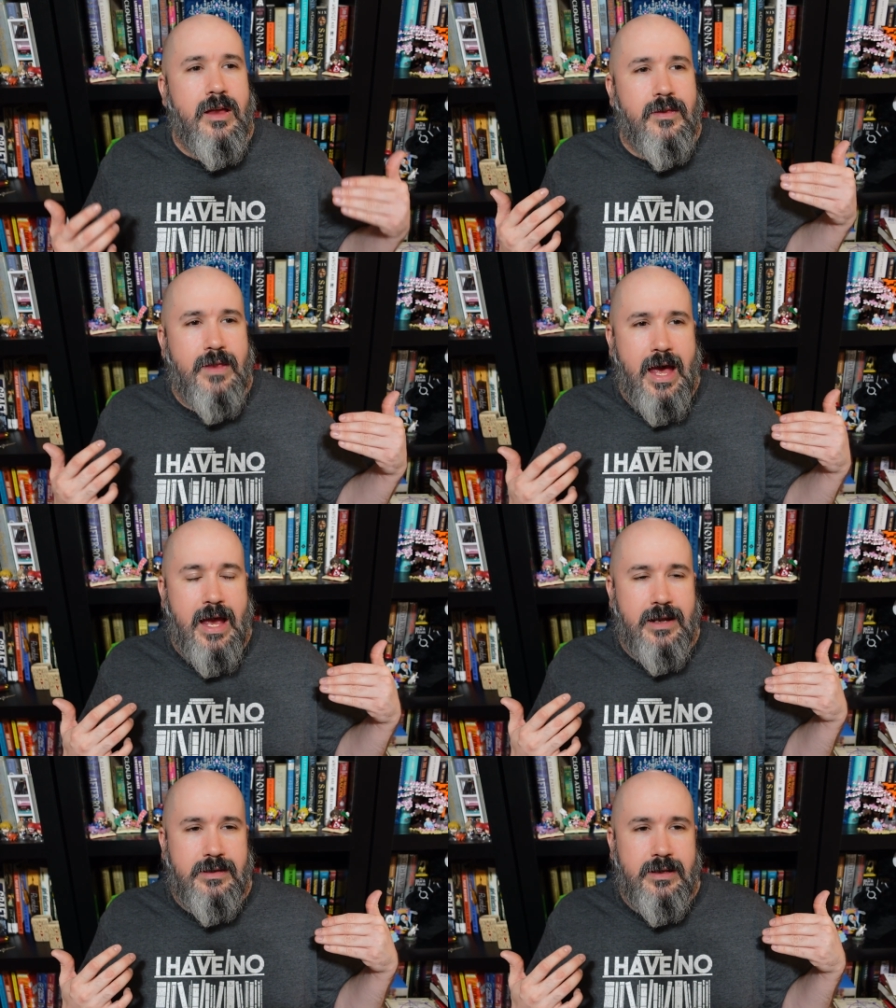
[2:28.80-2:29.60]

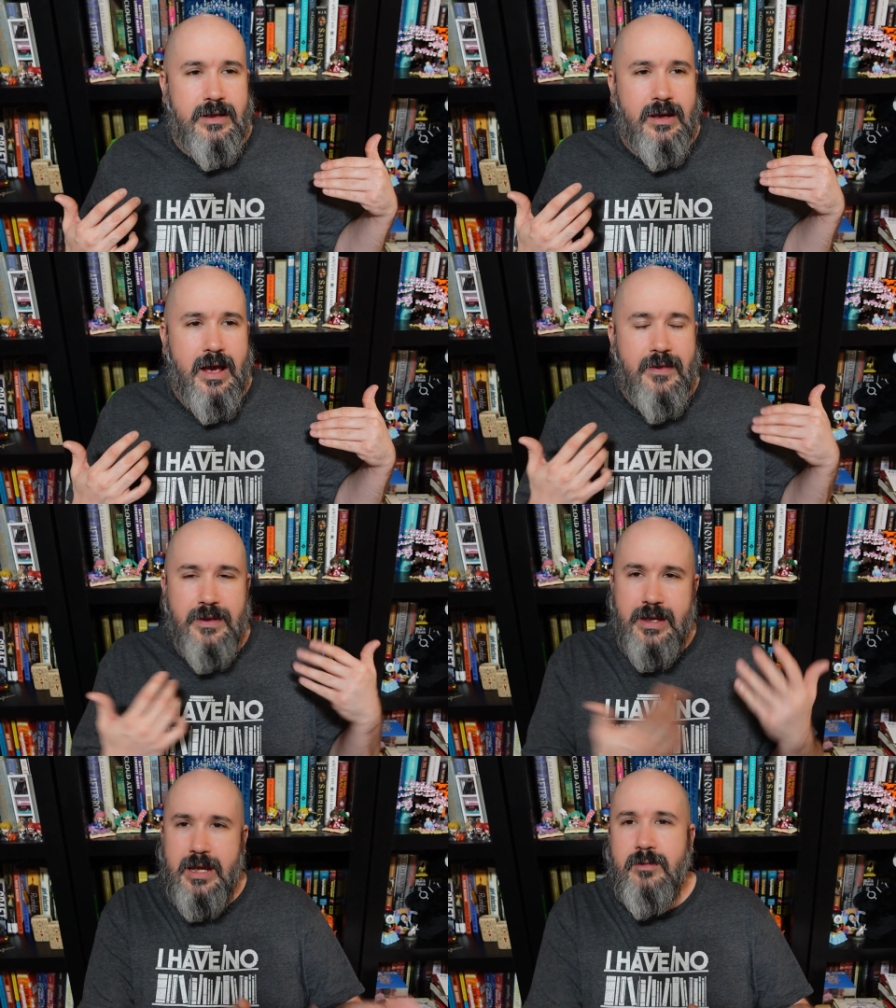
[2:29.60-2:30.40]
that
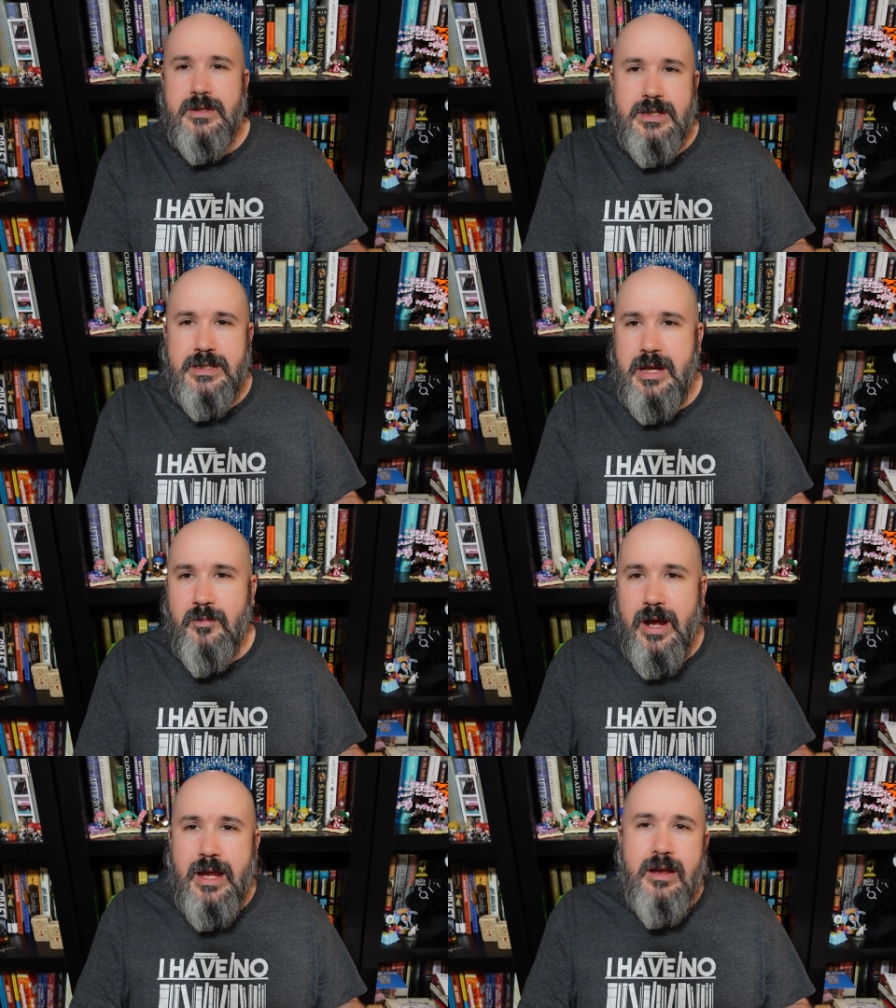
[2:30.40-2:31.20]
the king was the
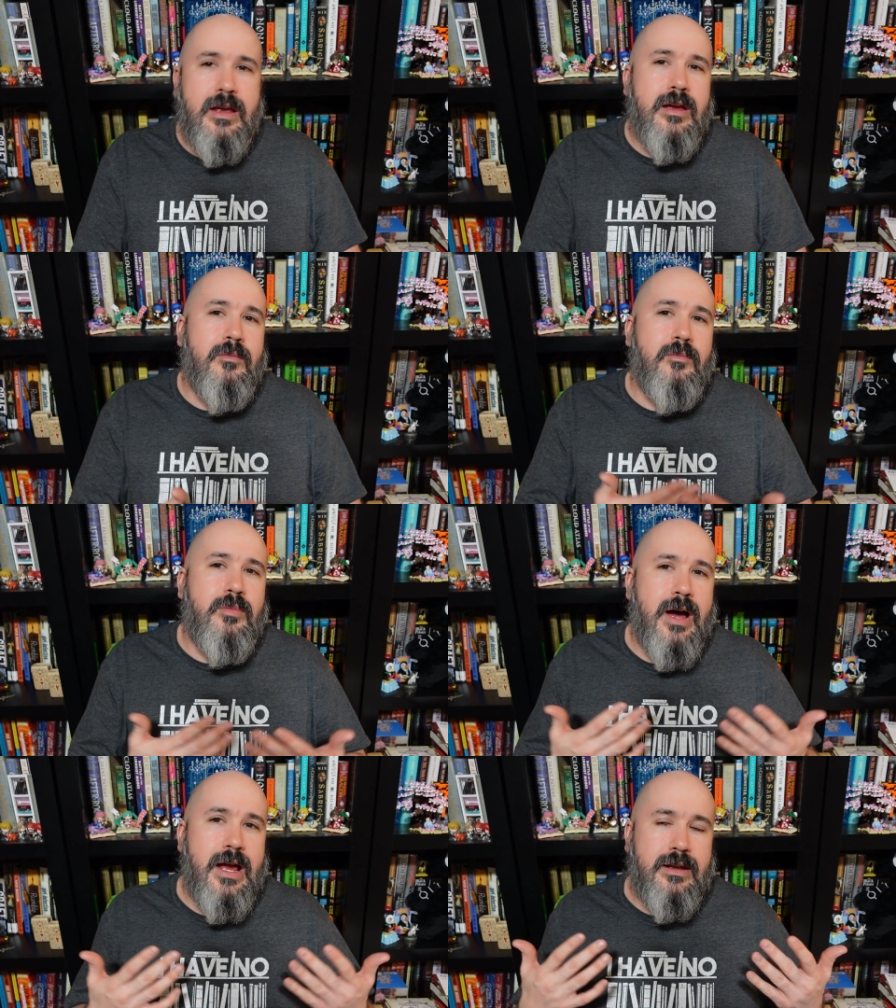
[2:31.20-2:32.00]
same way,
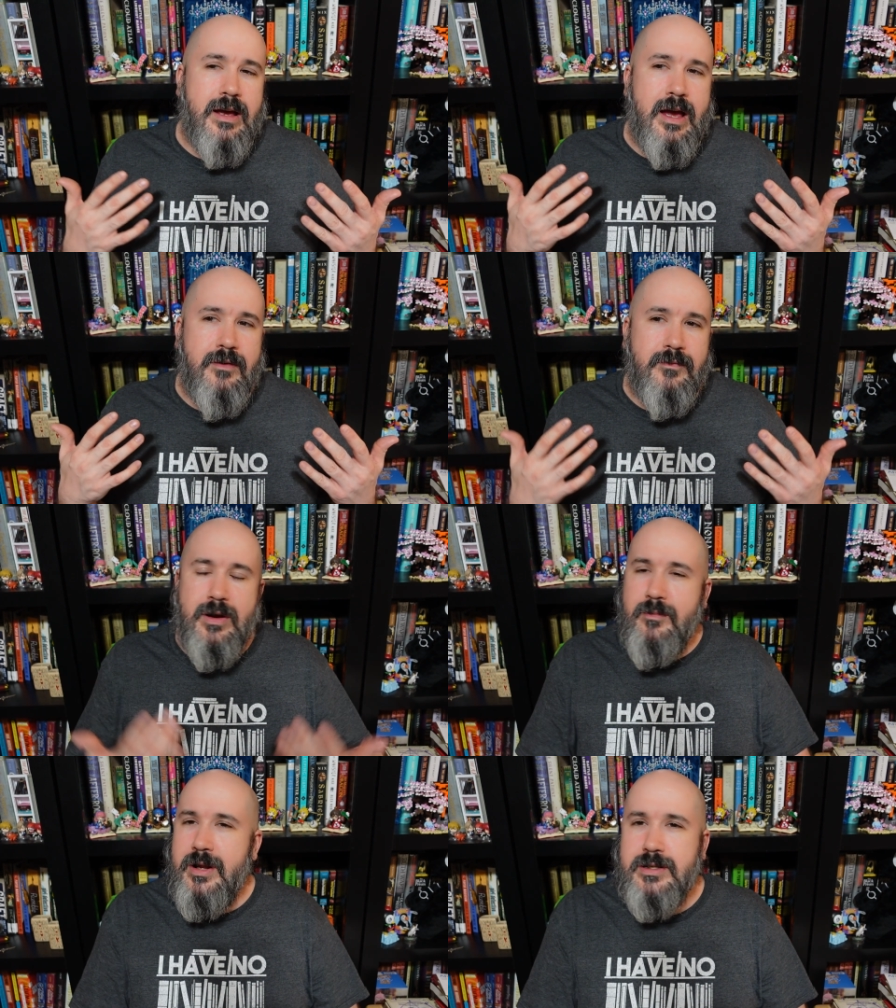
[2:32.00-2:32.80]
but
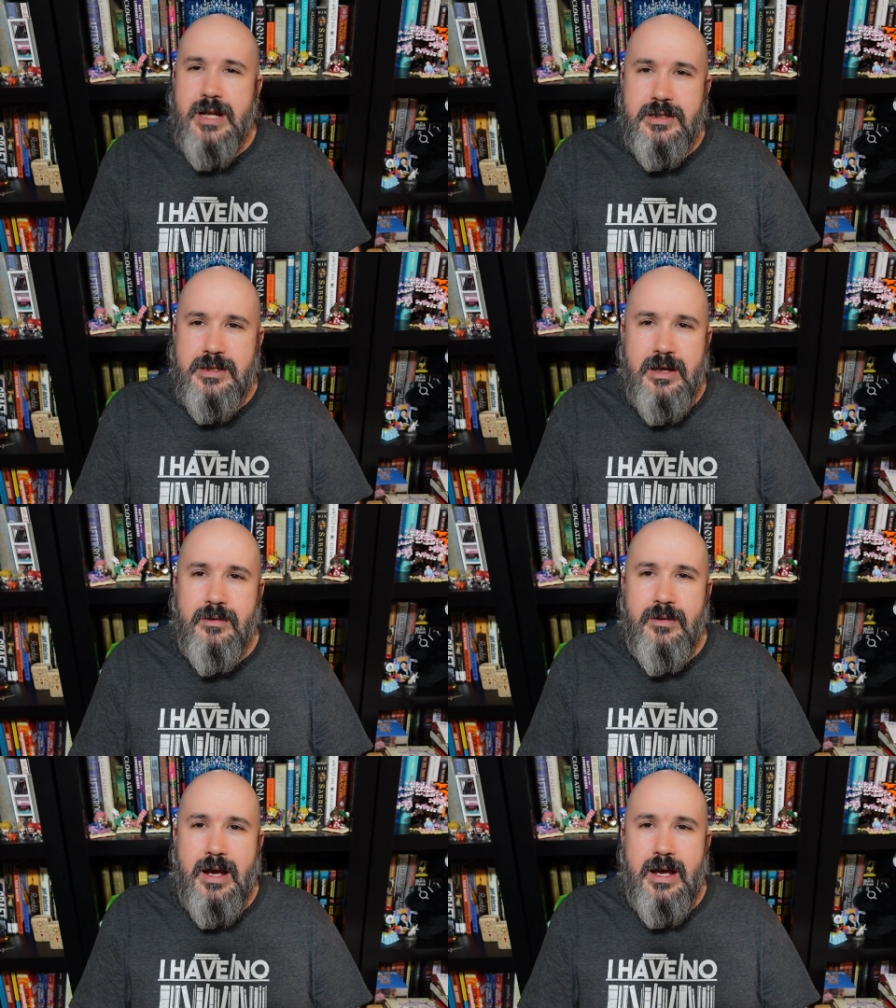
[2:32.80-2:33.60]
very much not so.